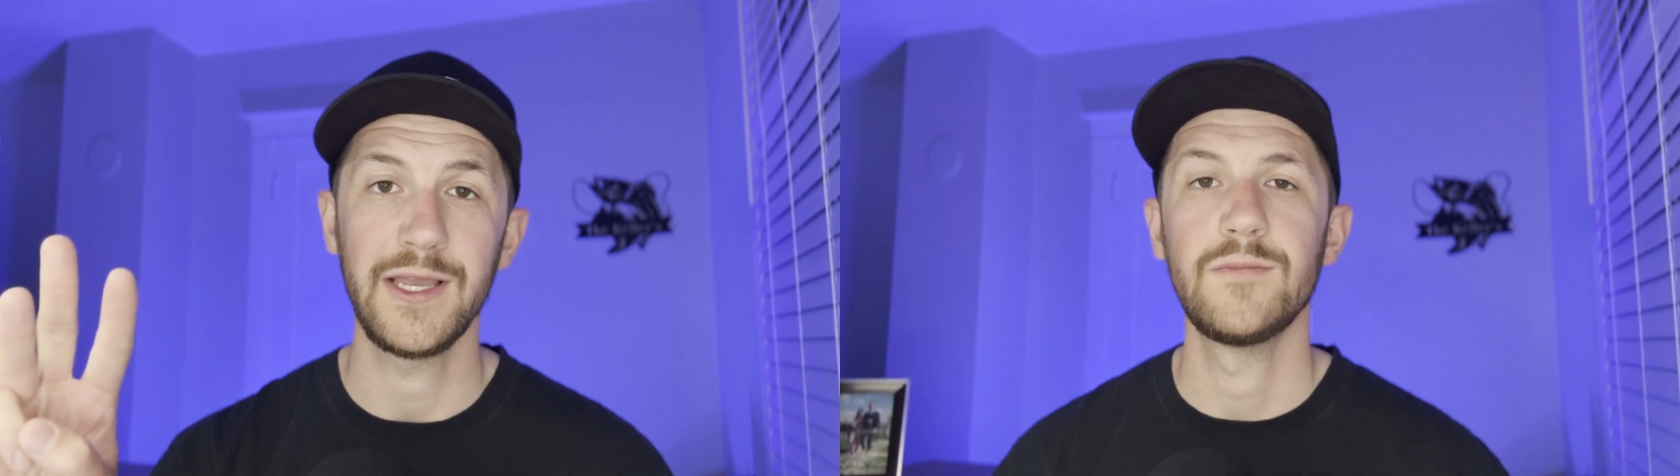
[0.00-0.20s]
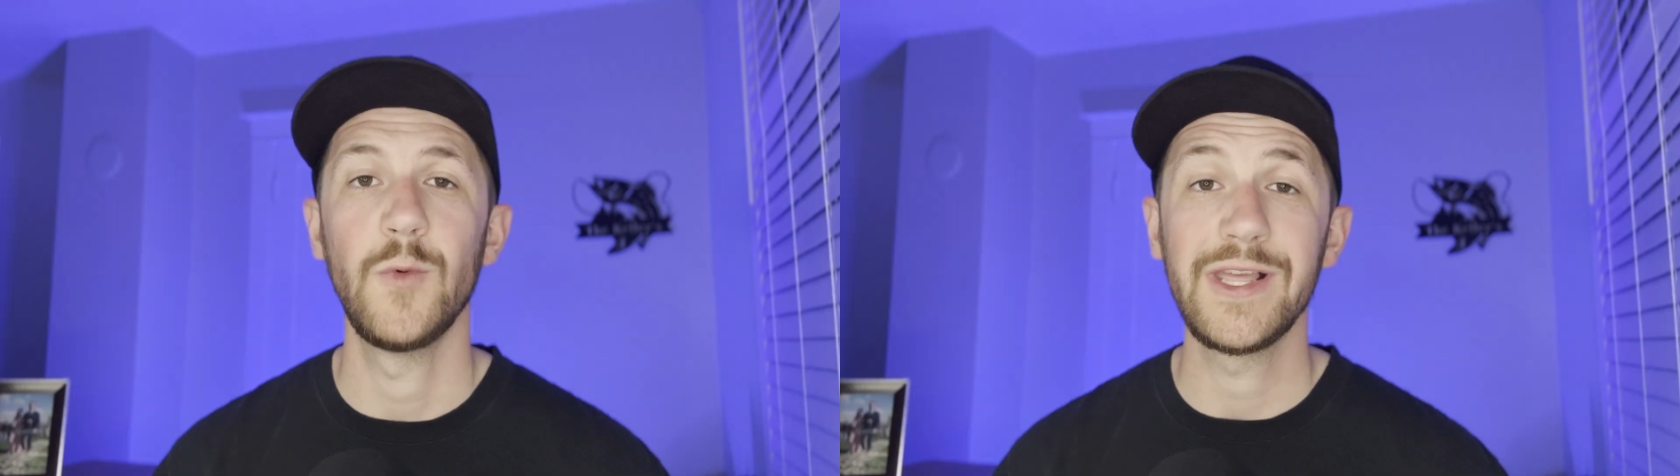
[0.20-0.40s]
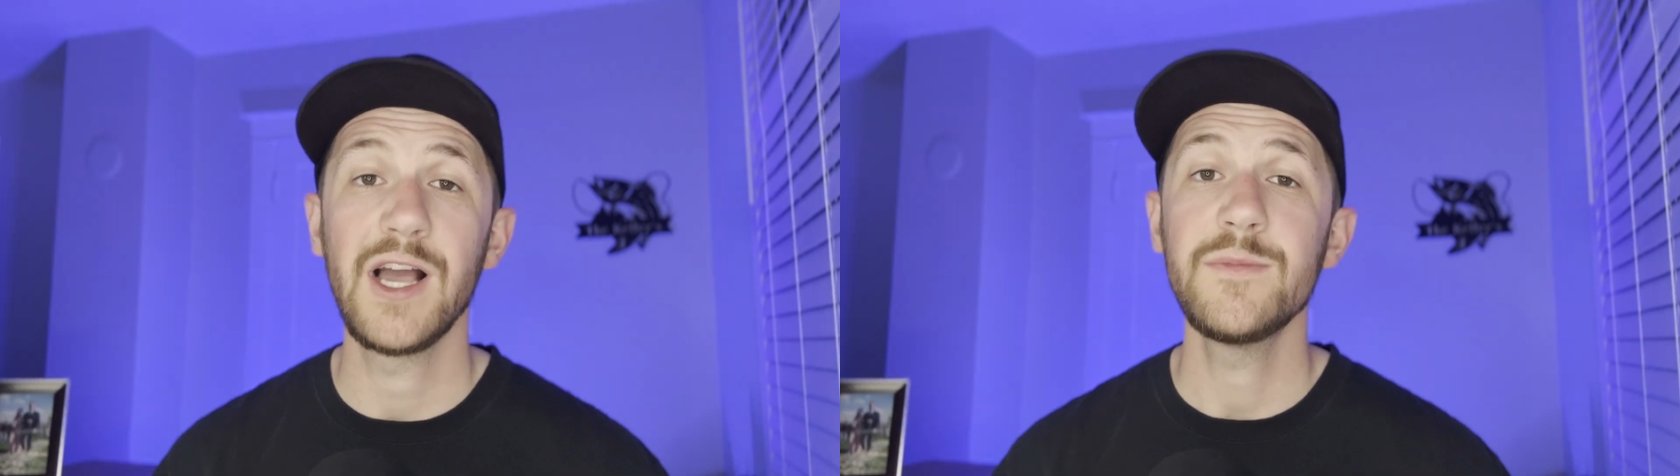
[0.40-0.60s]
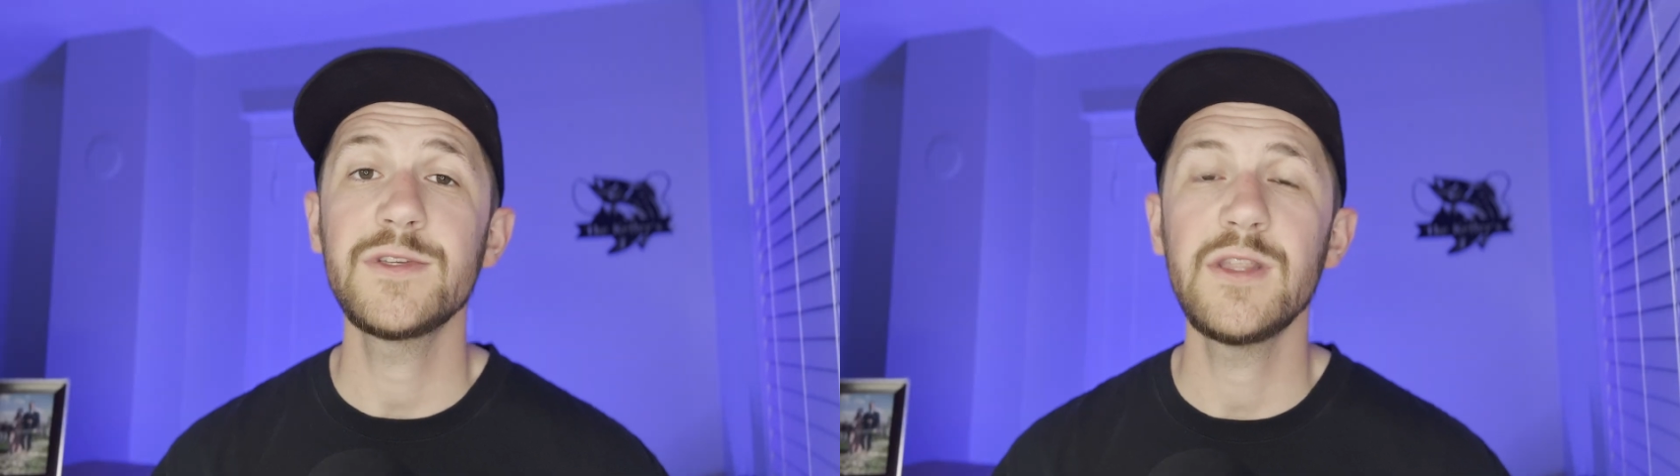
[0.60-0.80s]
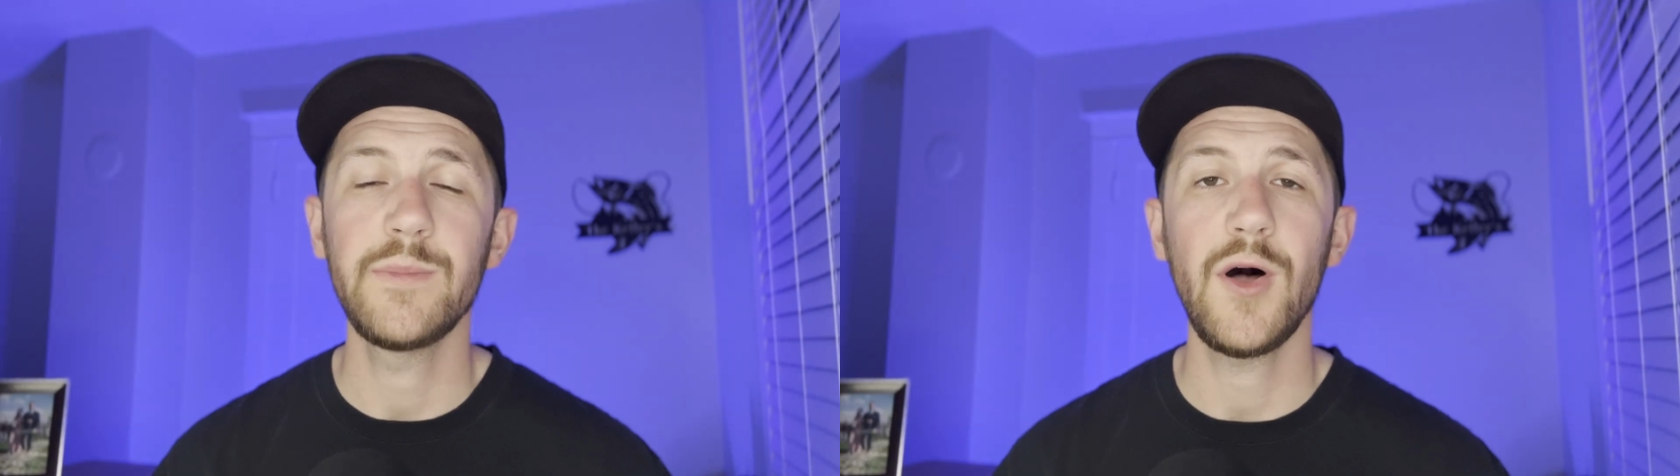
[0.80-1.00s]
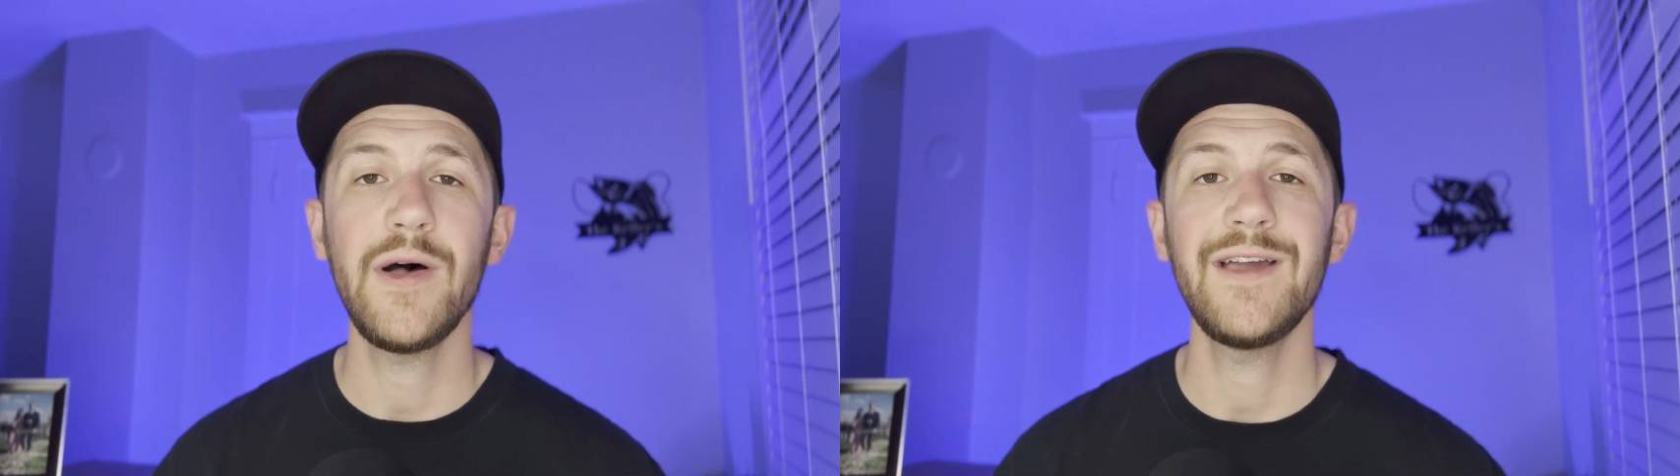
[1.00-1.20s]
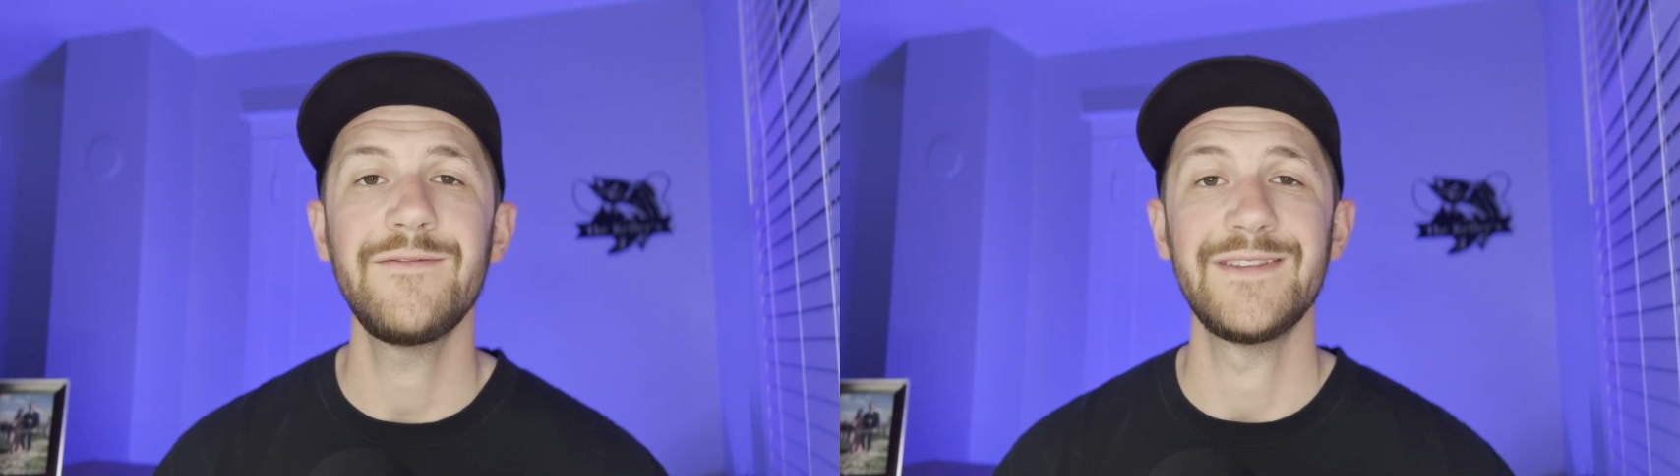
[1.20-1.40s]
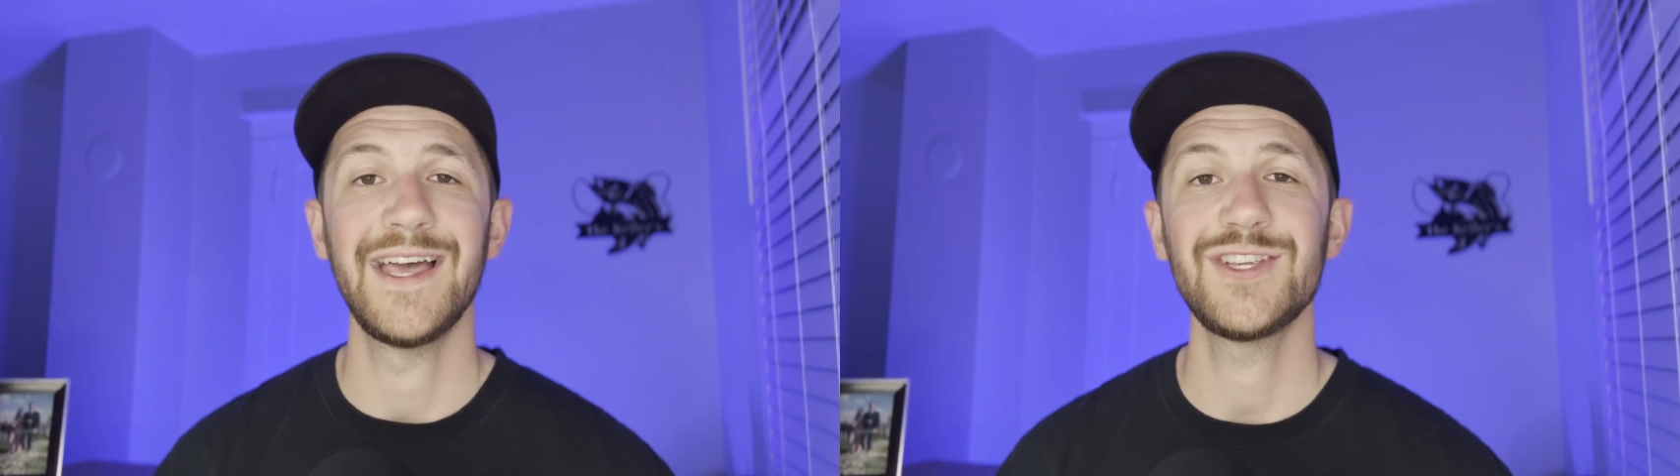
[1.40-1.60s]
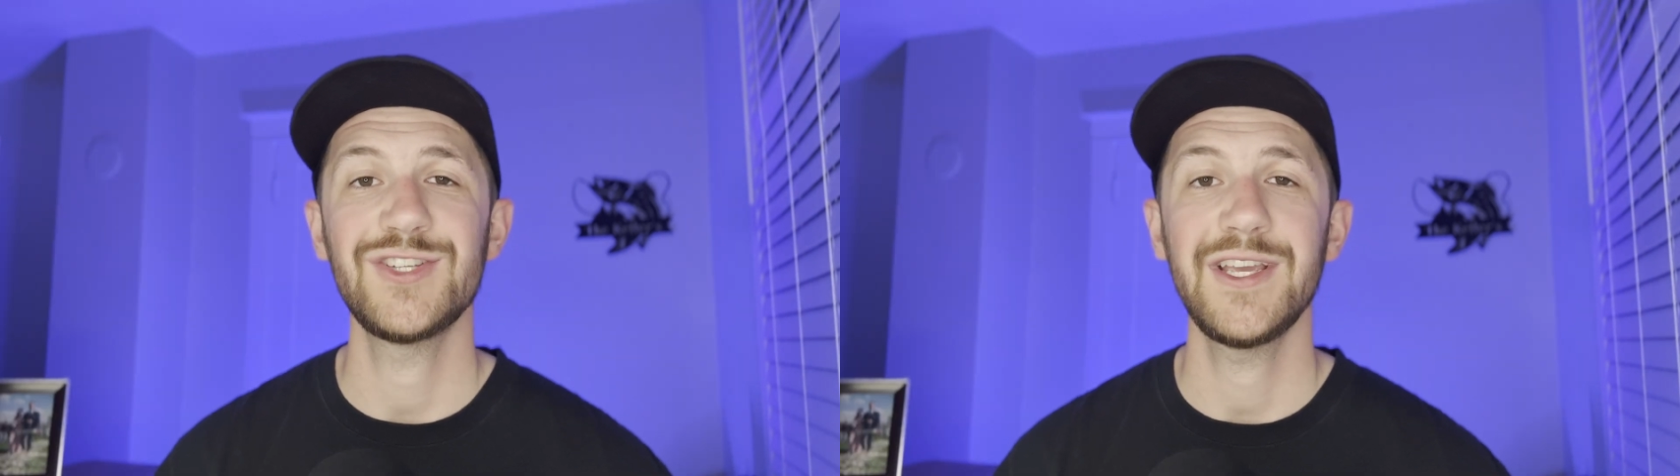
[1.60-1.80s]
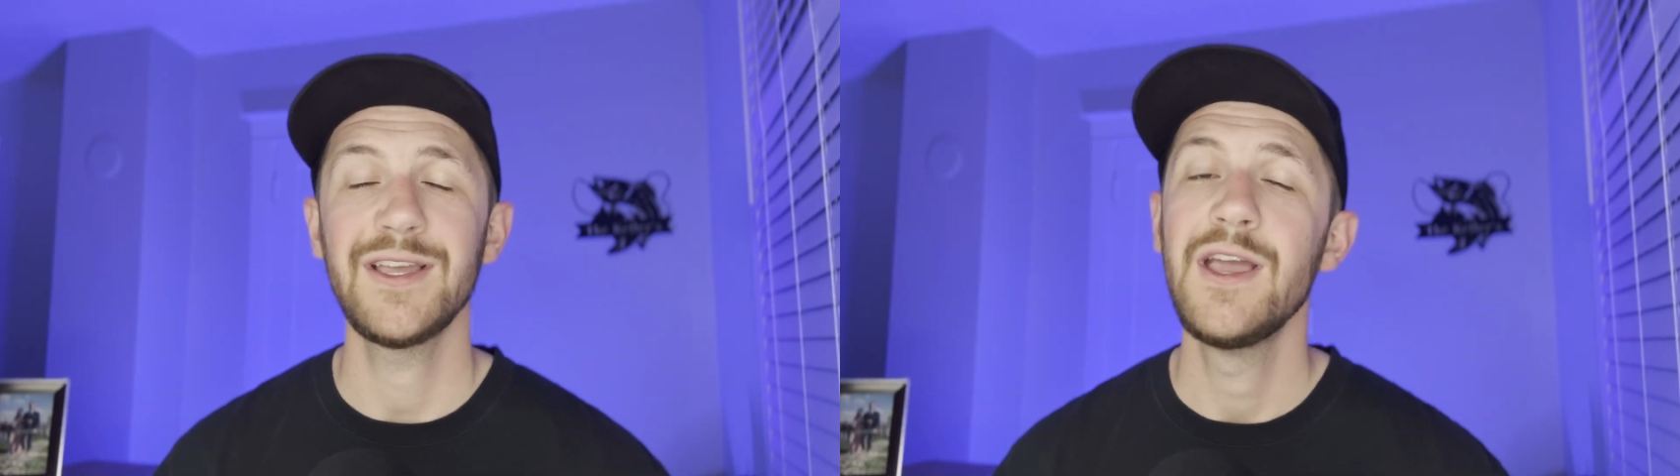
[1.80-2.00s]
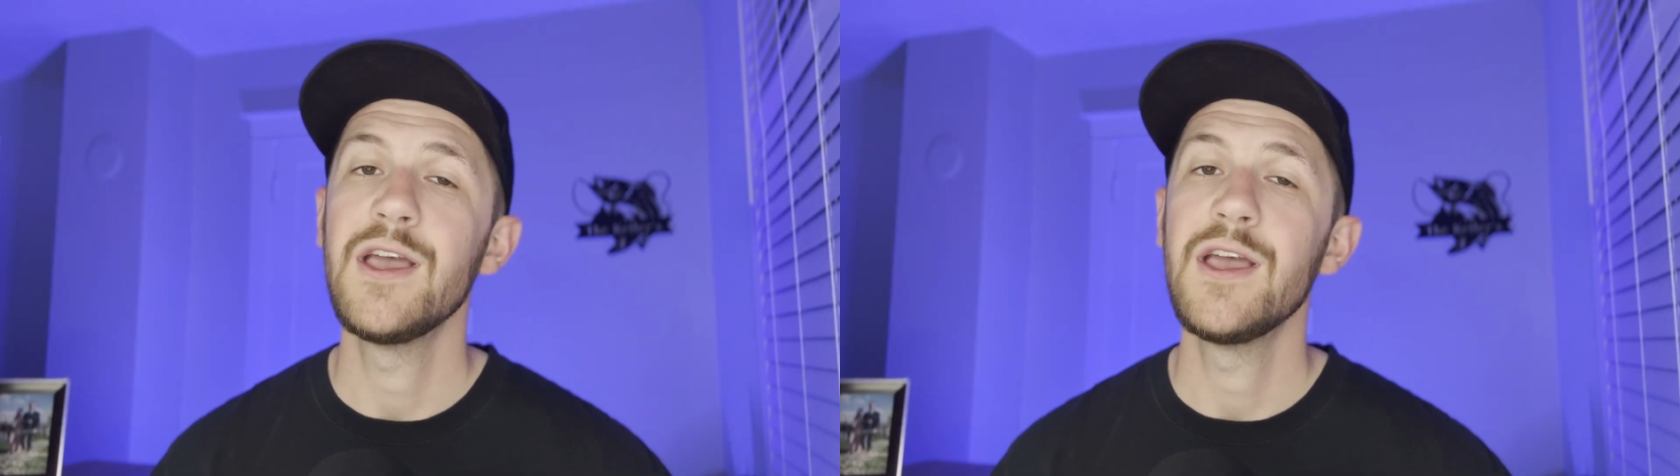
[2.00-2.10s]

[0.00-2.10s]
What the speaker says: When it comes to the ball head finesse jig,